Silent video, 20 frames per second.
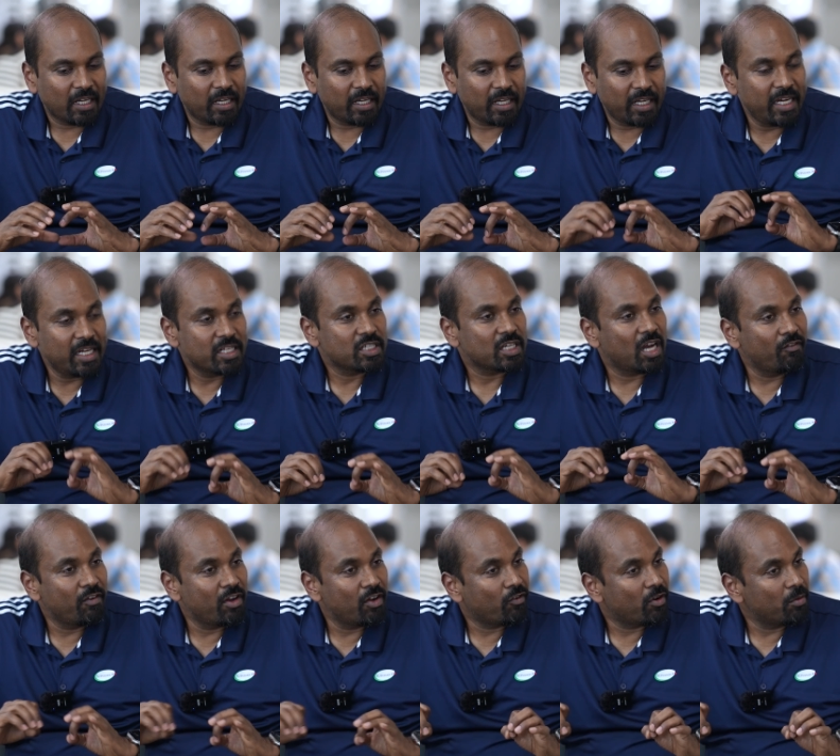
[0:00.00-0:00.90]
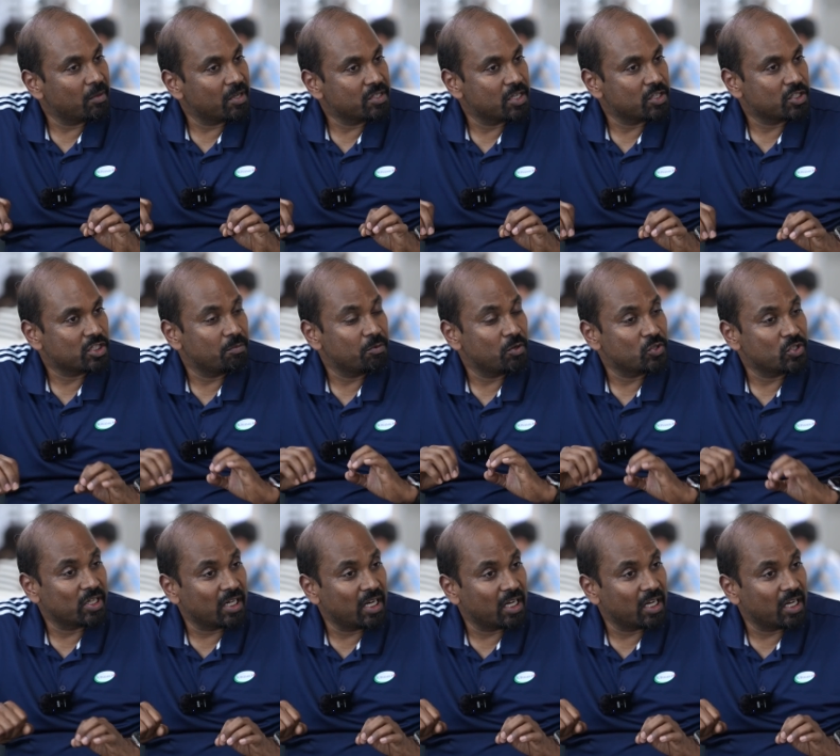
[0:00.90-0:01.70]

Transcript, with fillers: heat away from the system using